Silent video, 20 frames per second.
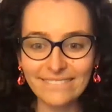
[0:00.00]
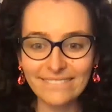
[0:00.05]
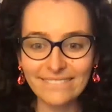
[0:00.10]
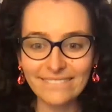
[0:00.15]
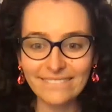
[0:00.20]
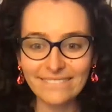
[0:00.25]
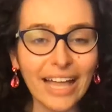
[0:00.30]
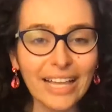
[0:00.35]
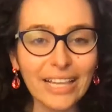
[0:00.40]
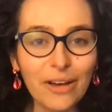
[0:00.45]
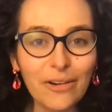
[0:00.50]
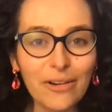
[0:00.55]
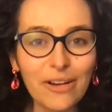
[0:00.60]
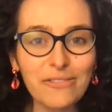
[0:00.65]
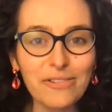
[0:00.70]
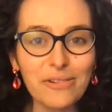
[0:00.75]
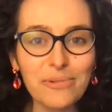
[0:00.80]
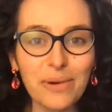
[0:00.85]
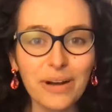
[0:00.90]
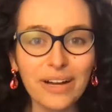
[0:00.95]
Hello
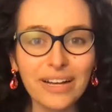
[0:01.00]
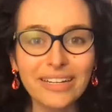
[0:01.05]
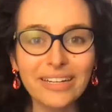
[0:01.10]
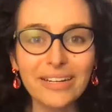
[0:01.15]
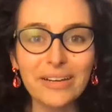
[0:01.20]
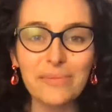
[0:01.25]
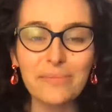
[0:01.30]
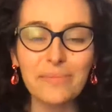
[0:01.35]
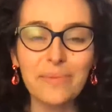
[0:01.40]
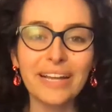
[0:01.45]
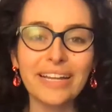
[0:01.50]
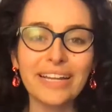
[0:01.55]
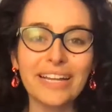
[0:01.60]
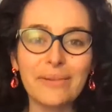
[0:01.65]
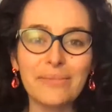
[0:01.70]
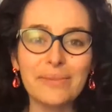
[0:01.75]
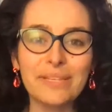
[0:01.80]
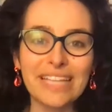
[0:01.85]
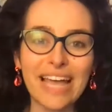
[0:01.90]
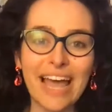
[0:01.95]
everyone, my name
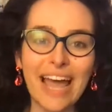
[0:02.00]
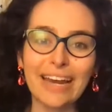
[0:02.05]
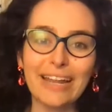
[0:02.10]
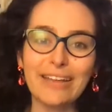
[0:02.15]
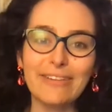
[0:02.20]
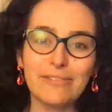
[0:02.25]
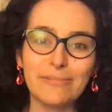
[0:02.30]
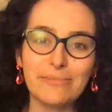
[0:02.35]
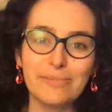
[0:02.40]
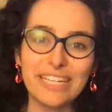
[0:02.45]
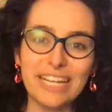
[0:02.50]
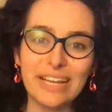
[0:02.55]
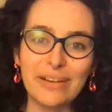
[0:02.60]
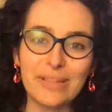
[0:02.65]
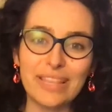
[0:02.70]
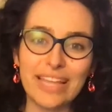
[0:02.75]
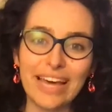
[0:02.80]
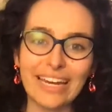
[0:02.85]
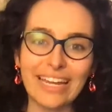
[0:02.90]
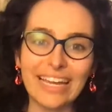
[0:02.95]
is Annie from Tea
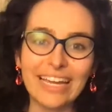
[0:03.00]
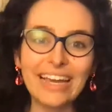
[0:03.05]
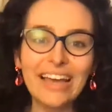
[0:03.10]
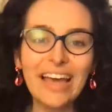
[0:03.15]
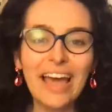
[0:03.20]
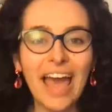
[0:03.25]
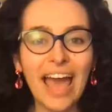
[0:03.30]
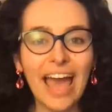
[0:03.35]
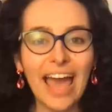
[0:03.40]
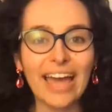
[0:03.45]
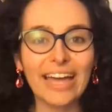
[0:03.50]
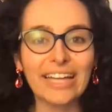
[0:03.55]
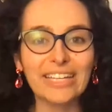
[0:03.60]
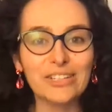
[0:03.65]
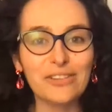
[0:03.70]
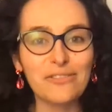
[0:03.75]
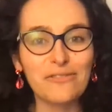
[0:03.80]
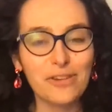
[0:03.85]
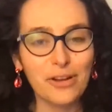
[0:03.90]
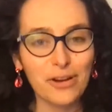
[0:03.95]
with Annie, and
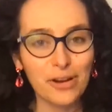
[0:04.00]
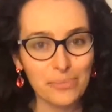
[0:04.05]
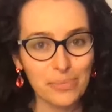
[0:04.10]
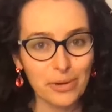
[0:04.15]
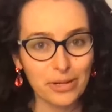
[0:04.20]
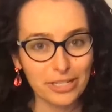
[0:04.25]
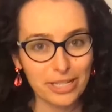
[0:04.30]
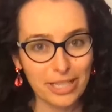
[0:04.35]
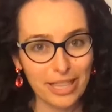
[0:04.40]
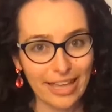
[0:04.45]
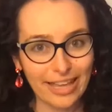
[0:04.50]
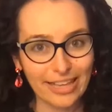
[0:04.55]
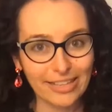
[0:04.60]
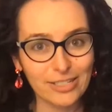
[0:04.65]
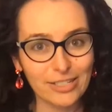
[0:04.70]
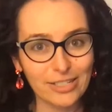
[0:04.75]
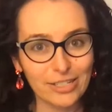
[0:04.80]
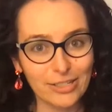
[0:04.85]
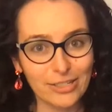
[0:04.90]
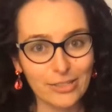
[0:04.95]
very much thanks
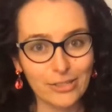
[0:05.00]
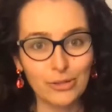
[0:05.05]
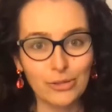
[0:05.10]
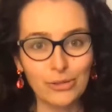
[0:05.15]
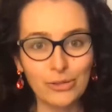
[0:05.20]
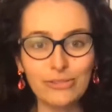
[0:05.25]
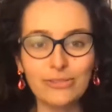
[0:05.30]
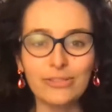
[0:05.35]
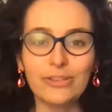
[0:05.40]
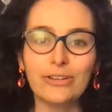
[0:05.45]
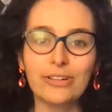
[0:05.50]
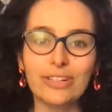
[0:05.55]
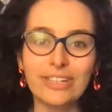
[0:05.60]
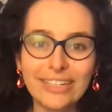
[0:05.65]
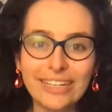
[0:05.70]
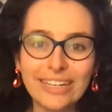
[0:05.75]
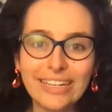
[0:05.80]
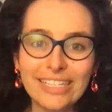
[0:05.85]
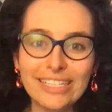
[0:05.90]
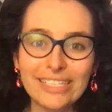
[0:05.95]
to Sue for
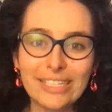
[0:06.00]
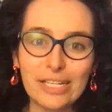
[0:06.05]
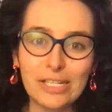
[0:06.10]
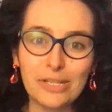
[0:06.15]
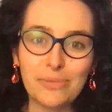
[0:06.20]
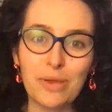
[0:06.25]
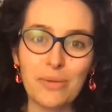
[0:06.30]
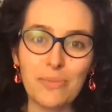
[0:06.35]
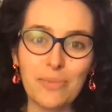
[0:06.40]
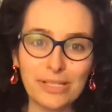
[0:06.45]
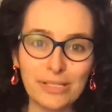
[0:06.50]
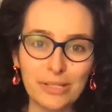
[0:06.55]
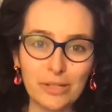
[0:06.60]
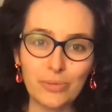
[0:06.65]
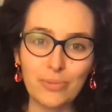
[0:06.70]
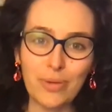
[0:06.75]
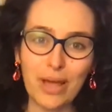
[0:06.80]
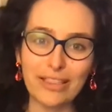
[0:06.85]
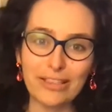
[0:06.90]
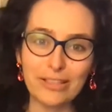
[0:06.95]
sending me a message
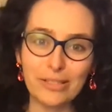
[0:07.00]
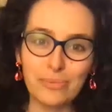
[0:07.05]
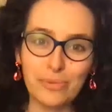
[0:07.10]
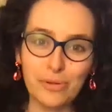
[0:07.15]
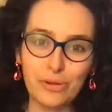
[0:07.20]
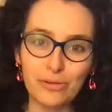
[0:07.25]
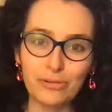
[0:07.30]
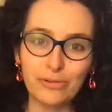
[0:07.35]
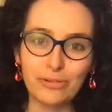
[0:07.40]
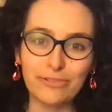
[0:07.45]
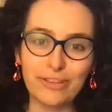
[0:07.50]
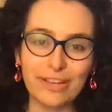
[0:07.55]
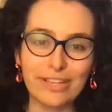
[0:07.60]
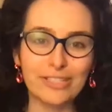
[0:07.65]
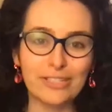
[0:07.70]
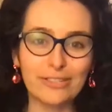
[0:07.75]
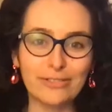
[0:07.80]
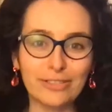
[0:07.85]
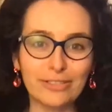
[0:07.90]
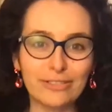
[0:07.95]
about this beautiful
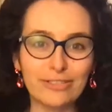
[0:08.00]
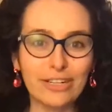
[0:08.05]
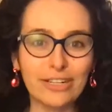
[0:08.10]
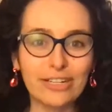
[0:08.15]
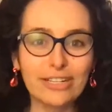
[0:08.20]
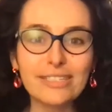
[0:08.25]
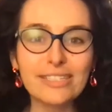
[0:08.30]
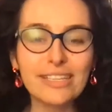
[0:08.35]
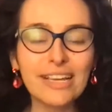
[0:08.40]
festival of hers.